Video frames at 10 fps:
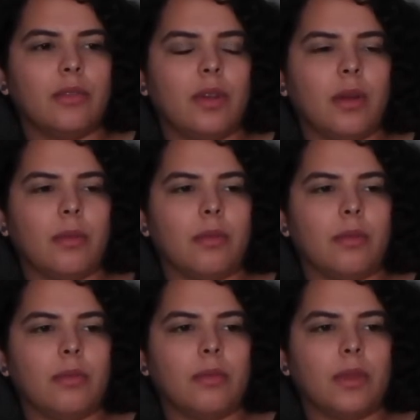from
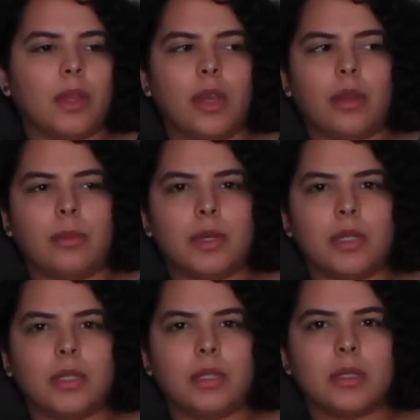the other
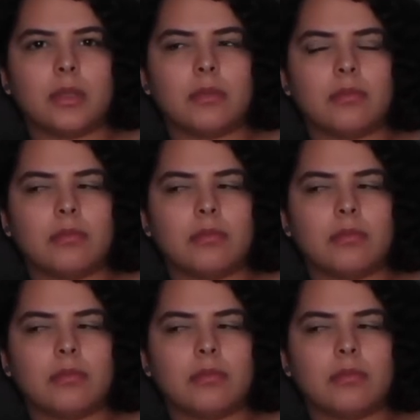books.